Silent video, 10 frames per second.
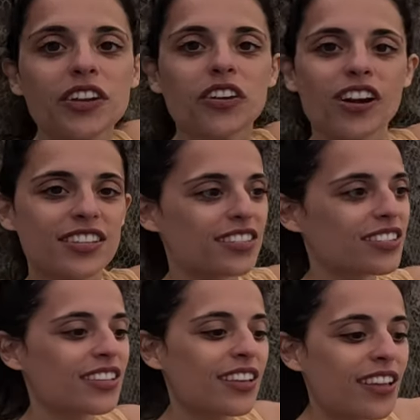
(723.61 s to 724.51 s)
across
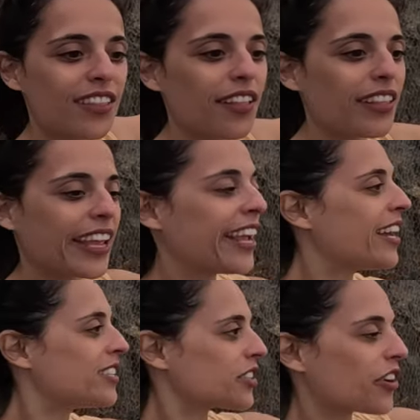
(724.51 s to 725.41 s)
the
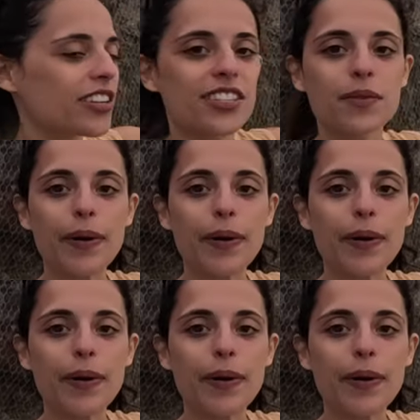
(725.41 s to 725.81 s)
land, across the